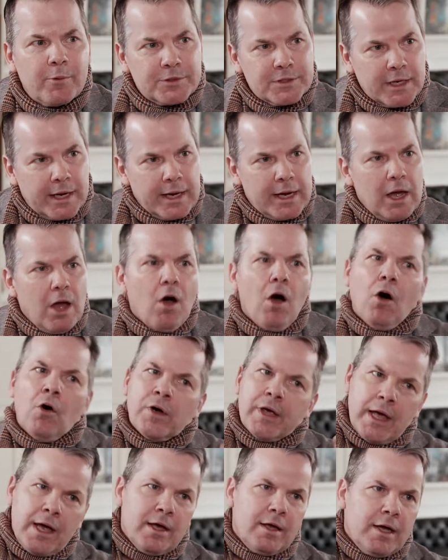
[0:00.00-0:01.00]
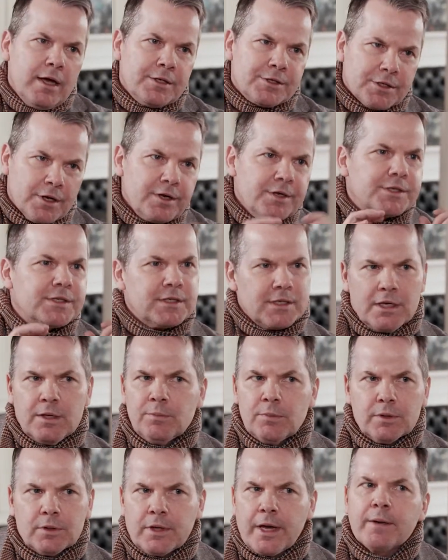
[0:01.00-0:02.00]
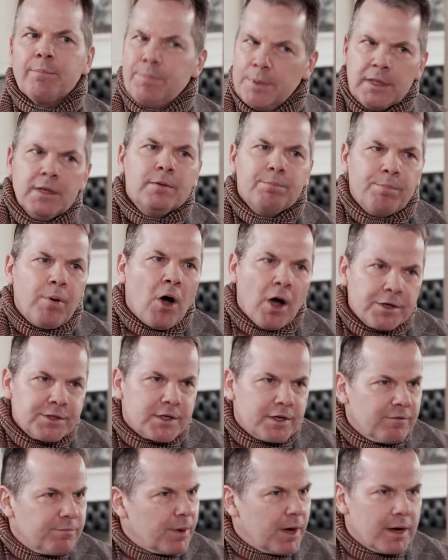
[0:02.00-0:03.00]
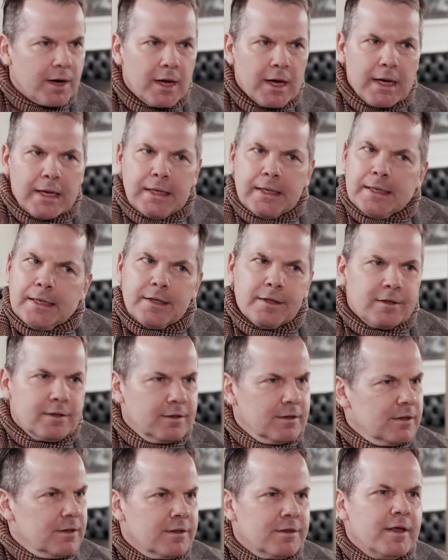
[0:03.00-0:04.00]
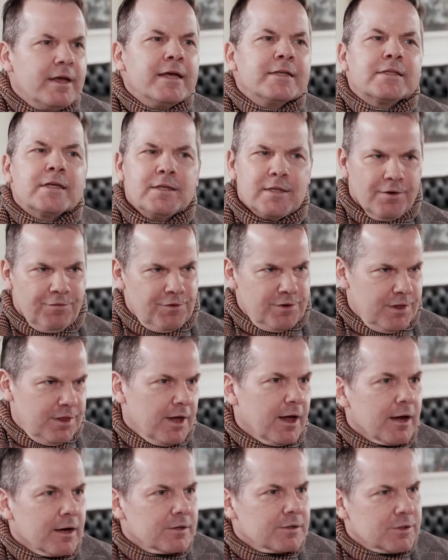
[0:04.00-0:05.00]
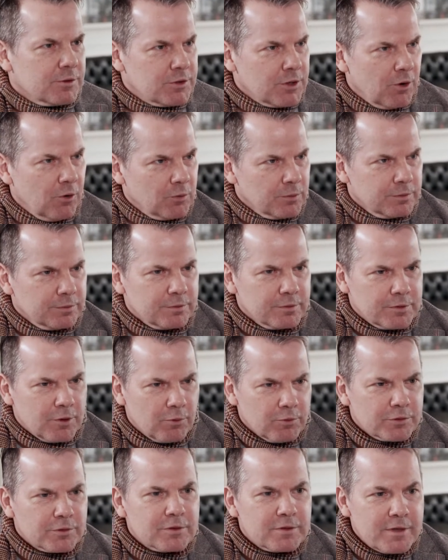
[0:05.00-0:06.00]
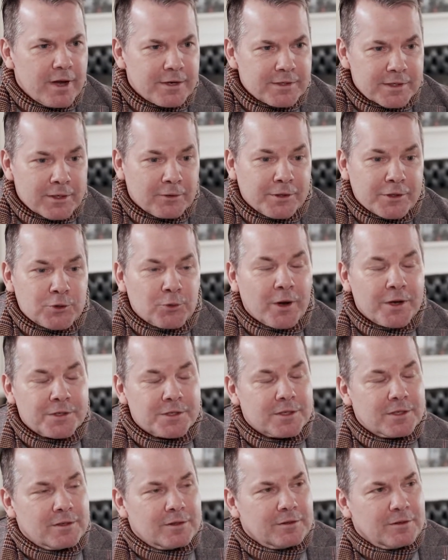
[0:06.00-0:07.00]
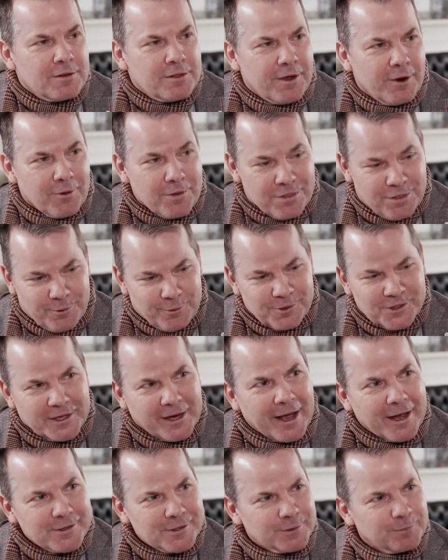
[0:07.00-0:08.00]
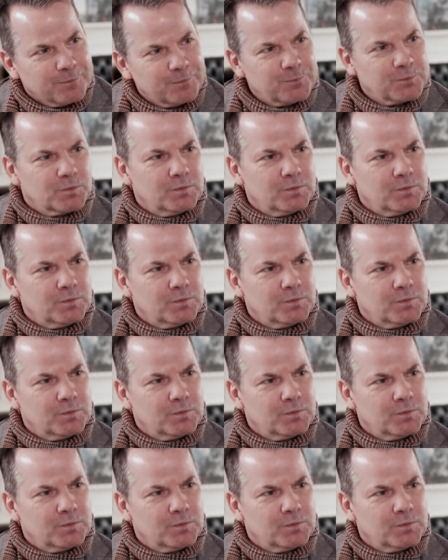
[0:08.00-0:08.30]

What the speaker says: would say, okay, it's gonna seem like, be positive, but it's a different thing. So mm-hmm. don't necessarily trust their enthusiasm.